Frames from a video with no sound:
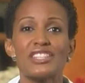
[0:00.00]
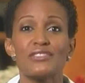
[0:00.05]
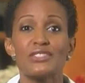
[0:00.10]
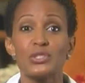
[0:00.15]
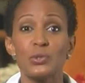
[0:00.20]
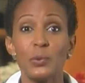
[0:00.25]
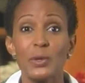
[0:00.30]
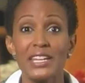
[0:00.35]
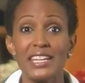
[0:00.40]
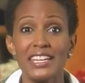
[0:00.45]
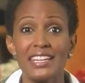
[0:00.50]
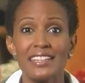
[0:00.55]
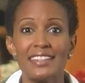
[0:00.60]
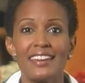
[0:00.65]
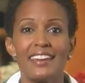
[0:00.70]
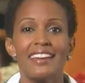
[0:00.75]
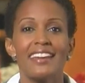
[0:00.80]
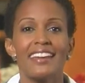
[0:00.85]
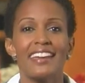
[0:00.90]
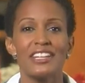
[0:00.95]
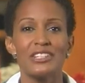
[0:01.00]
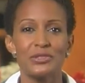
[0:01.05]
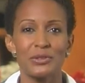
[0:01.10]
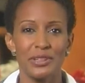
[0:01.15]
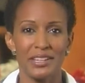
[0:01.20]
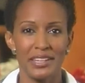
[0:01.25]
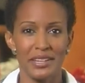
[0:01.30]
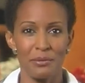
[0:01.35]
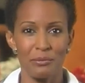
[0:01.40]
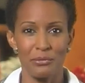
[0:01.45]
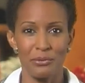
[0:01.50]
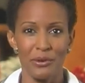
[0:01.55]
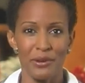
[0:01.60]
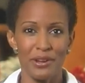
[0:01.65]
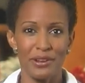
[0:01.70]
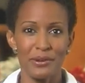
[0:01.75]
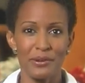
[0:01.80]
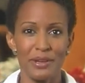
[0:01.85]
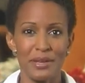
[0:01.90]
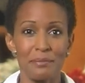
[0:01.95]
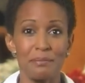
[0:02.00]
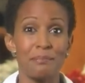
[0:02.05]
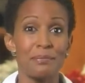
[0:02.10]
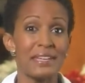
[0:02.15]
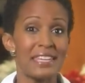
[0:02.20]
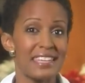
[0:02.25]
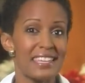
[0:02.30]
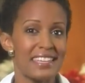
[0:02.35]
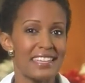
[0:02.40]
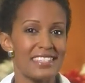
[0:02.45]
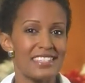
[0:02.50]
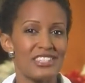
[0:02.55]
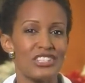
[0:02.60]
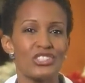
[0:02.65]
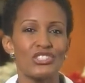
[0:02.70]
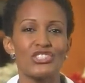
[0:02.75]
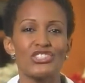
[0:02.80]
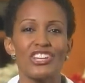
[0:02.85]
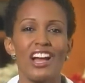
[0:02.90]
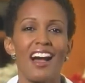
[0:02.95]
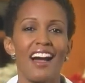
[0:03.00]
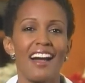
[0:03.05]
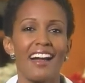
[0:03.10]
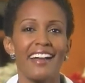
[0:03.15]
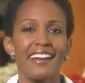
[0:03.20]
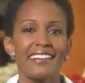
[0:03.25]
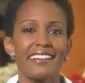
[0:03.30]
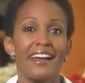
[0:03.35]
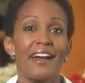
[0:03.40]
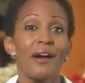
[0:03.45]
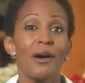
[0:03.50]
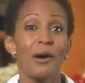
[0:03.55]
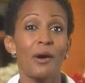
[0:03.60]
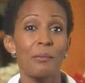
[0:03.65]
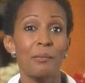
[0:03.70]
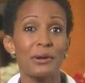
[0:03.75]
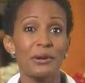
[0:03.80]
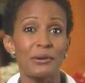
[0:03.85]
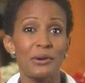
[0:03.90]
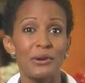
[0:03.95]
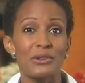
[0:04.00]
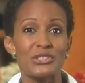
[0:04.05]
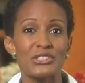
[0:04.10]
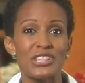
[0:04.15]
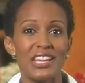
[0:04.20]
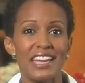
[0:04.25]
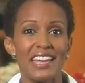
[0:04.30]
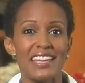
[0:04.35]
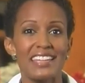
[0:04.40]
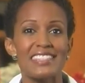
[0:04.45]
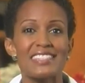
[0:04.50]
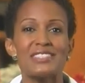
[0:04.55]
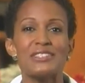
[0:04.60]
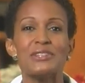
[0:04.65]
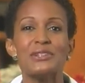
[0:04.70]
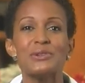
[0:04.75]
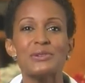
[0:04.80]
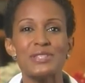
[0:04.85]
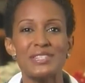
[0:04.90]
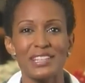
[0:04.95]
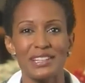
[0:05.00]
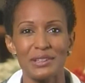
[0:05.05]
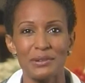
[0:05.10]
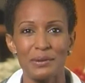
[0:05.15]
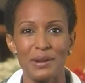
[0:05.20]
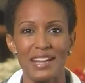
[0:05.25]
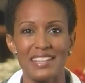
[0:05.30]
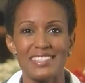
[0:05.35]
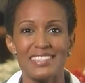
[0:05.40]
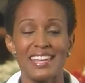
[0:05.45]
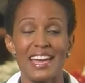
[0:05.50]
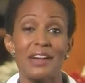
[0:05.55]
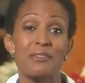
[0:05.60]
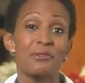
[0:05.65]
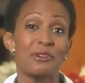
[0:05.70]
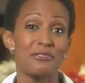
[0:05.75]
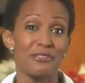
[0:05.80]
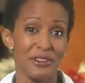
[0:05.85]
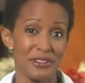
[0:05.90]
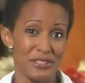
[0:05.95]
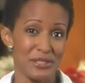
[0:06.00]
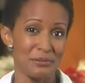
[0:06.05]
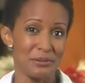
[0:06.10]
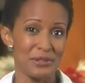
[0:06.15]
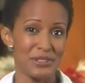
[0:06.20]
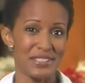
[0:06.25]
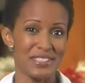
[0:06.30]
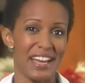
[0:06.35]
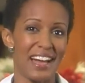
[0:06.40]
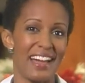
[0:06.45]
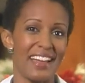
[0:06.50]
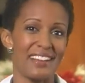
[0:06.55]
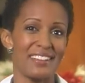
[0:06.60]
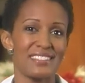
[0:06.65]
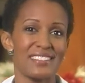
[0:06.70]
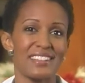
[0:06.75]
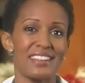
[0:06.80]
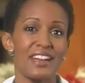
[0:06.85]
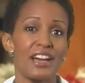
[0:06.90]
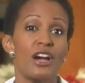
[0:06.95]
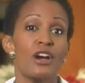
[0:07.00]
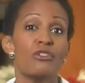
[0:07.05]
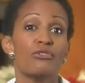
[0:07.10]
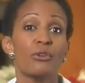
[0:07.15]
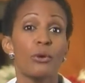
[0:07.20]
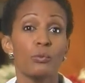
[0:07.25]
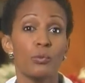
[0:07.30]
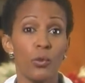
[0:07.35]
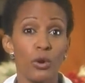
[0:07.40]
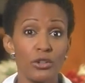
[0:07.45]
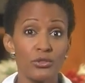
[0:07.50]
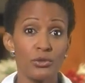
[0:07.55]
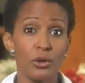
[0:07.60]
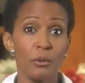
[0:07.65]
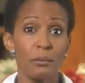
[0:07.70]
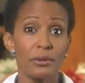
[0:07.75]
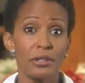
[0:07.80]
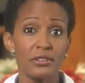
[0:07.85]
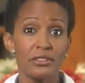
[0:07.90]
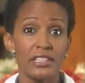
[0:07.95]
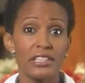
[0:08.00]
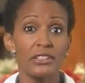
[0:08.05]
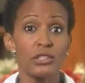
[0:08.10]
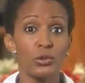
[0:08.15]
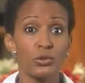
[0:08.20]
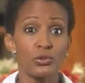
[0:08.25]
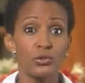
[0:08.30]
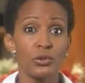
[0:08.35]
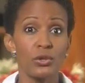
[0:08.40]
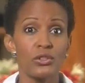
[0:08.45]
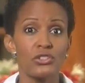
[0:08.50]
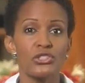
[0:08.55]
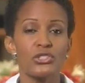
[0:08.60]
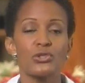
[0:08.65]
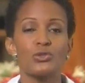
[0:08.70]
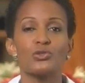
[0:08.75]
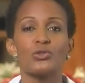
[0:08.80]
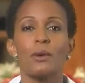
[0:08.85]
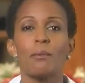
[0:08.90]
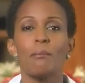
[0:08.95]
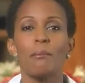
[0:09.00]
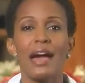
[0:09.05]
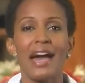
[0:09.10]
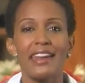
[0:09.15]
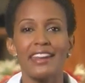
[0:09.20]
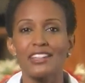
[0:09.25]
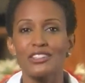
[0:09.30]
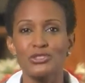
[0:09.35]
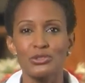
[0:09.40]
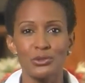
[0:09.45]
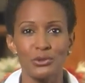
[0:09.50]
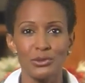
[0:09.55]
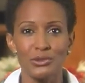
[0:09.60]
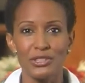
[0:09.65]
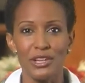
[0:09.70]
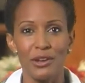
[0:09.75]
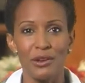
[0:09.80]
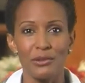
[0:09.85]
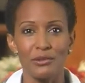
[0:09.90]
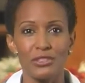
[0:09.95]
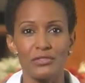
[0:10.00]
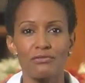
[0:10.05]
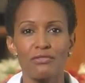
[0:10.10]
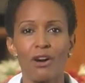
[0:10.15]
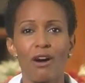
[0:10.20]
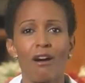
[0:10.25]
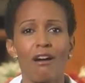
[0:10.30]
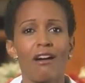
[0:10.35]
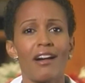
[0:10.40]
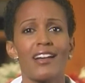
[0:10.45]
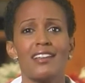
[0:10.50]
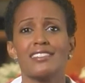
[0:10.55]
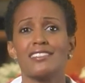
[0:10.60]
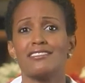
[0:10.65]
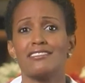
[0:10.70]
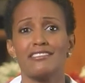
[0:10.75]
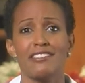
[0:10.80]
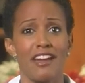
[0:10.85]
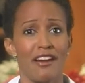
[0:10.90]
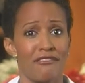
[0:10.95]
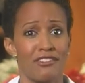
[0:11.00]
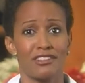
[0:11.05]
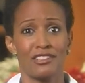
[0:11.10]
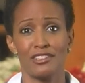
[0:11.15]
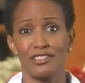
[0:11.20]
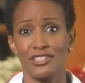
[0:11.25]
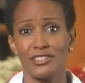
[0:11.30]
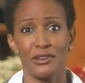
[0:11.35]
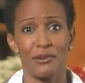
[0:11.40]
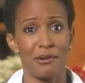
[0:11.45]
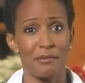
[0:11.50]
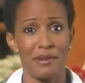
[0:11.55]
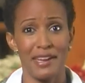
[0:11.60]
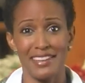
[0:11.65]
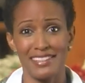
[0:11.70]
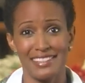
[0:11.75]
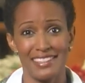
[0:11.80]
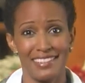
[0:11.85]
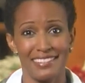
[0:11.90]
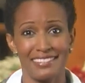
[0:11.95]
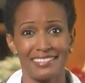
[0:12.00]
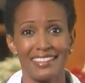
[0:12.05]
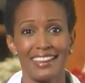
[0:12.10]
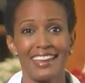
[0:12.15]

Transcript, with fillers: of tweed, intricate embroidery, beads, shine, open crochets, new silhouettes, and reversible styles. From wardrobe building neutrals to dramatic jewel tones, fall has never looked so amazing.